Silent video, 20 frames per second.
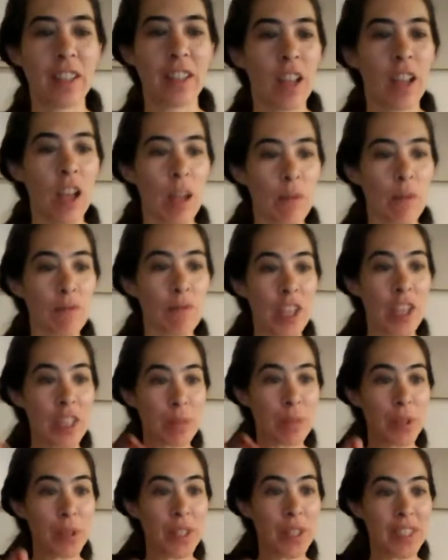And
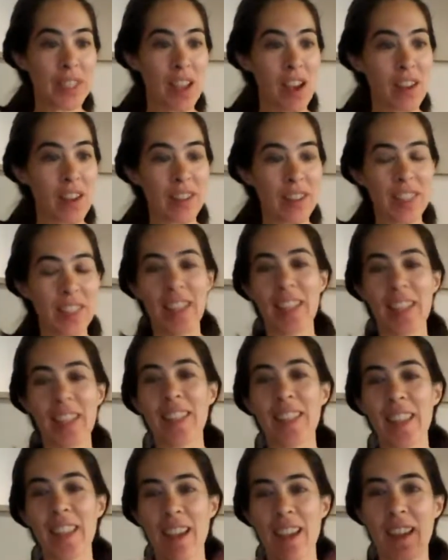Facebook is on again.
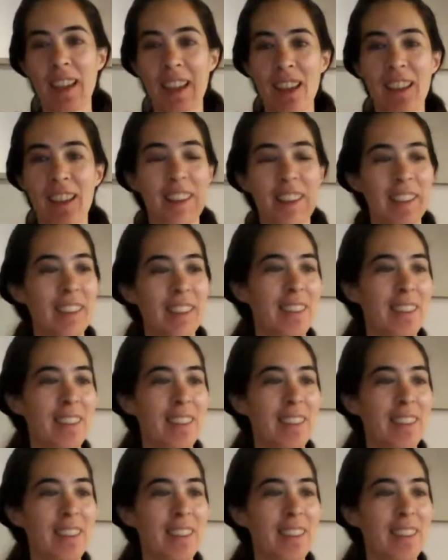Yay.